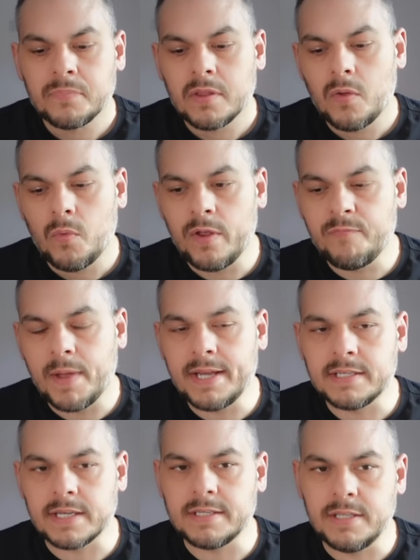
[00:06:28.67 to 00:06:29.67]
we've paid
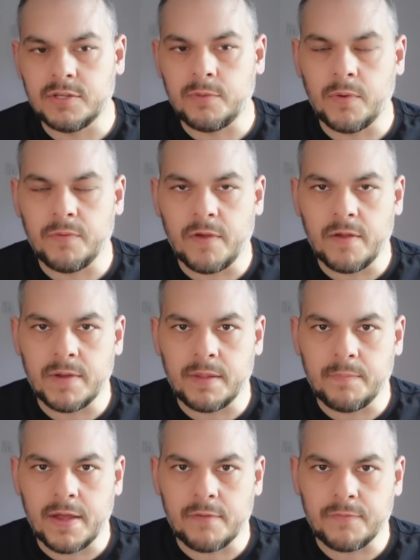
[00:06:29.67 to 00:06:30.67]
£62.5 million
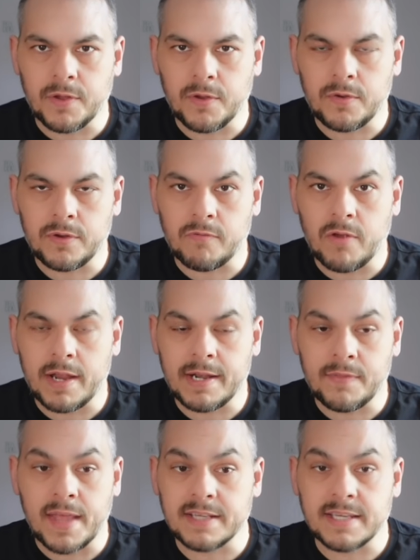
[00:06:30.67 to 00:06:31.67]
for Cunha, right? Now
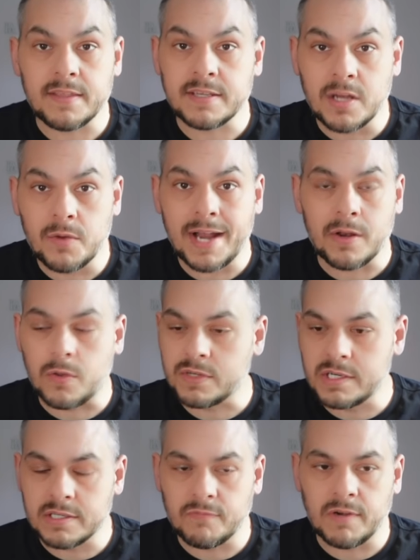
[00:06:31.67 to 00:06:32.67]
that's it. There's no add-ons.
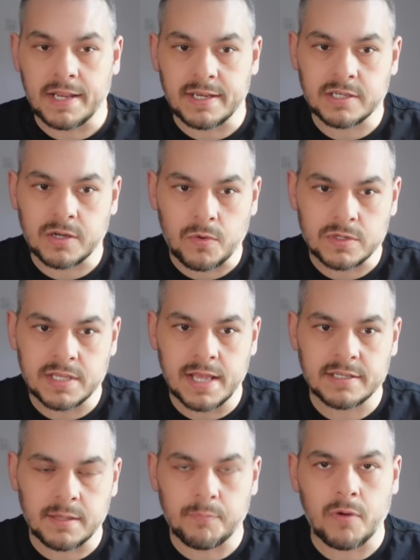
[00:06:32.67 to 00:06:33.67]
It's a release clause. That's
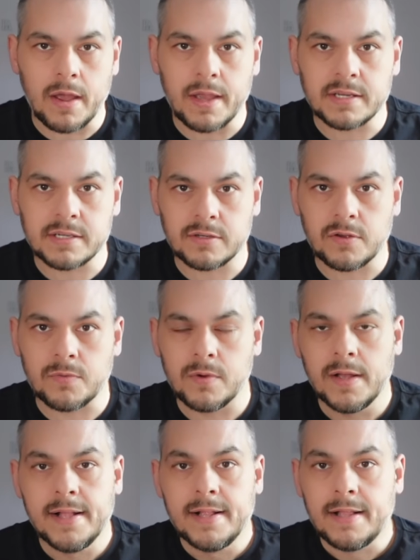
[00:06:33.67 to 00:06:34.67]
the price. So
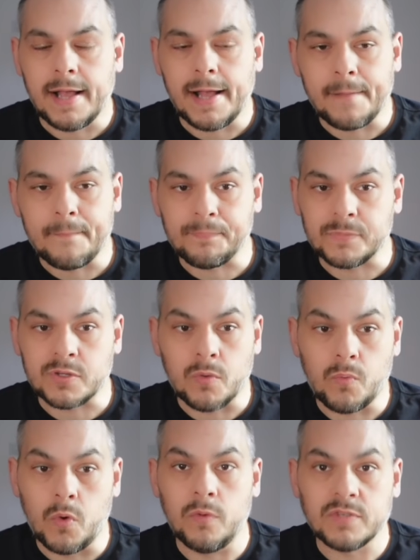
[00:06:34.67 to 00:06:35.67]

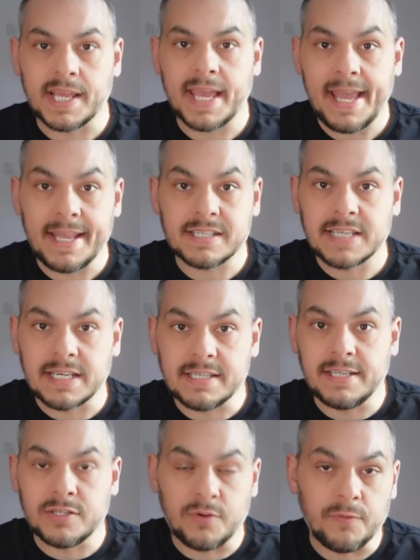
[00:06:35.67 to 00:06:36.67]
Wolves are getting
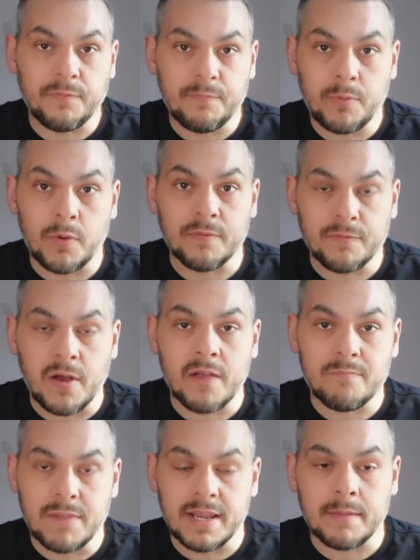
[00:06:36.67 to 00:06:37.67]
£62.5
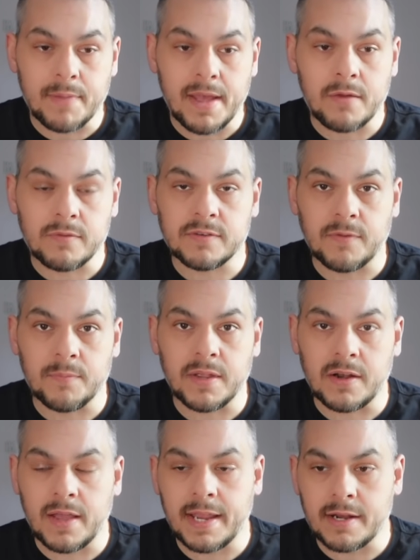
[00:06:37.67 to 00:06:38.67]
million from
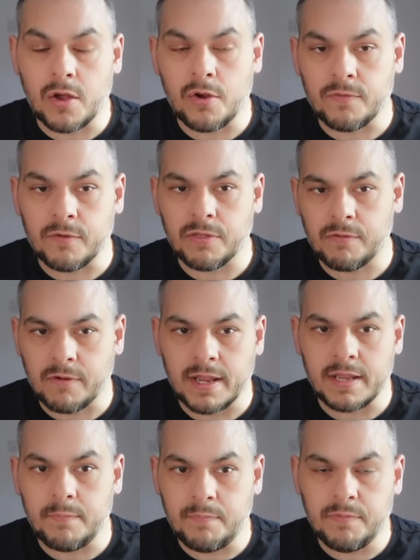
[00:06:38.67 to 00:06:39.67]
United over
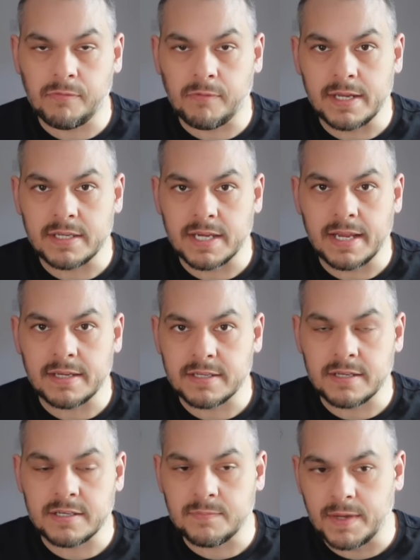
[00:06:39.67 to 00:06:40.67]
three
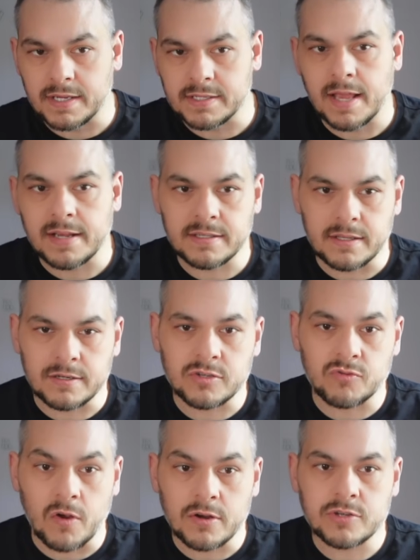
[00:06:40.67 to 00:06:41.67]
seasons, because that's the
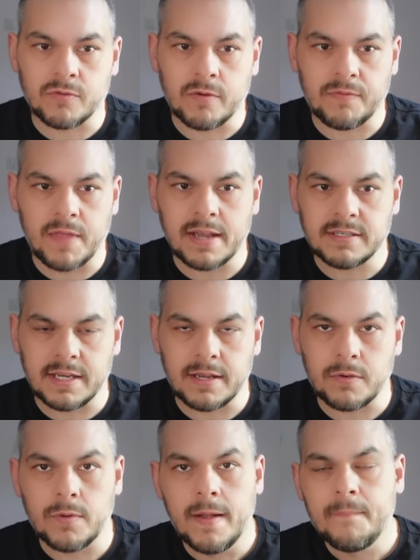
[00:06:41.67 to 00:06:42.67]
structure of that
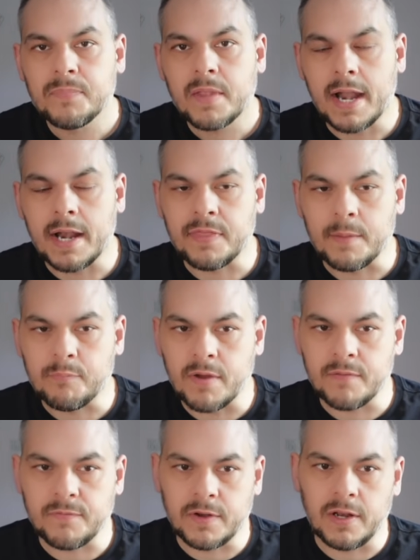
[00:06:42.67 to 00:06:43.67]
deal. And I think
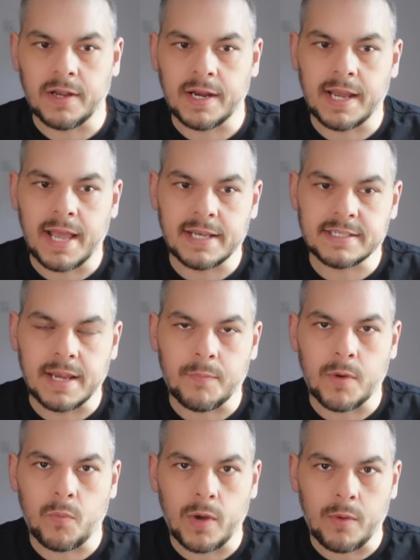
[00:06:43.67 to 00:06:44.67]
Brentford are looking at it and saying,
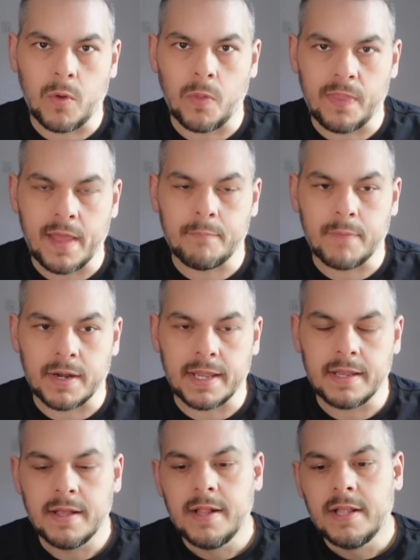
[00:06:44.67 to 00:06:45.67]
well, we want that money.
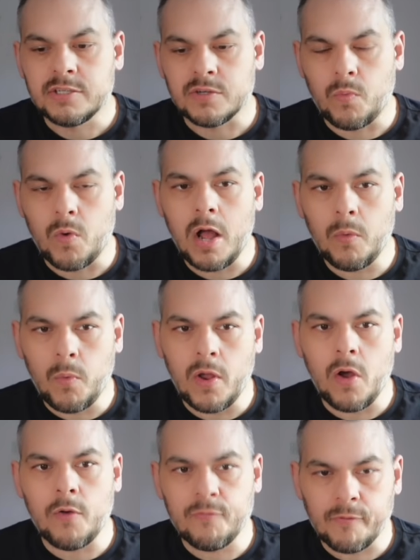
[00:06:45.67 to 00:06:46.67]
So while we're
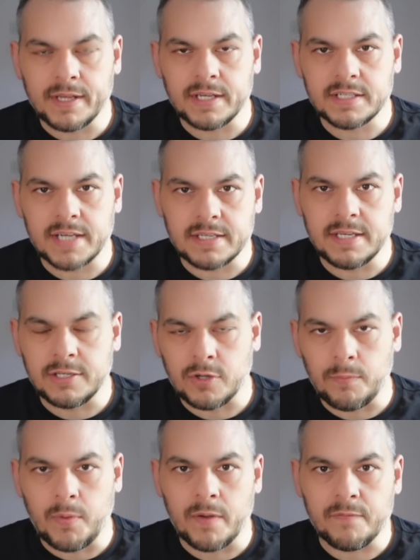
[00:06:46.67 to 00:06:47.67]
offering
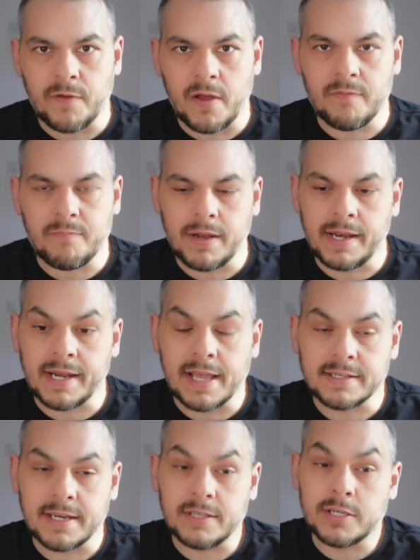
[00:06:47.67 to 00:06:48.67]
£62.5 million as
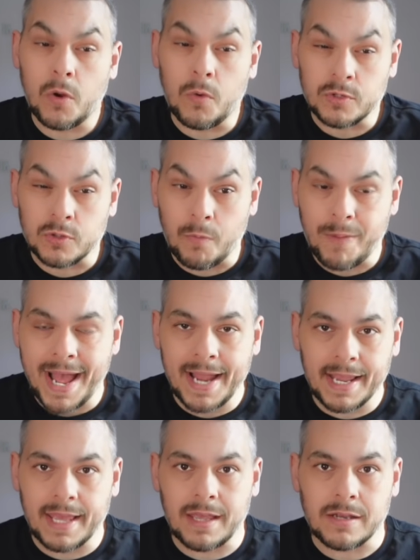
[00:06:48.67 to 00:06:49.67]
a total
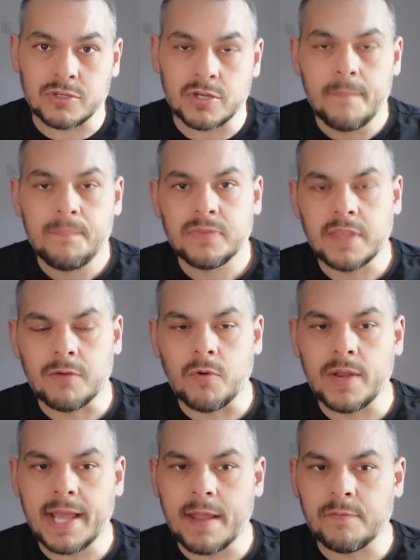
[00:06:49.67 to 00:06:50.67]
package, they're only
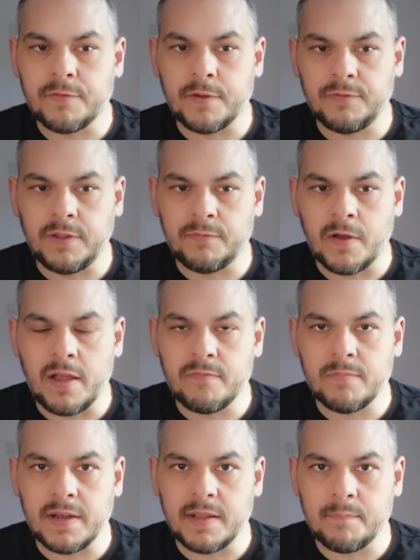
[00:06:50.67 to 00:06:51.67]
getting £55
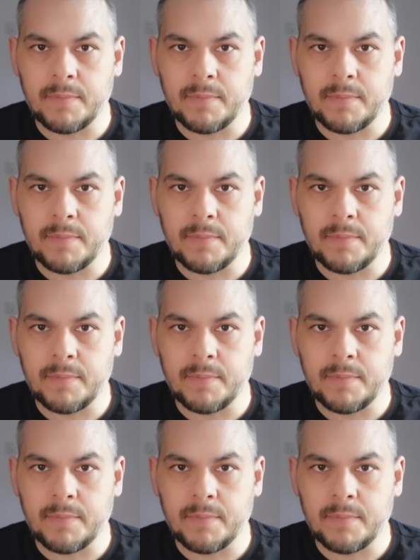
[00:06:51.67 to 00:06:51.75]
million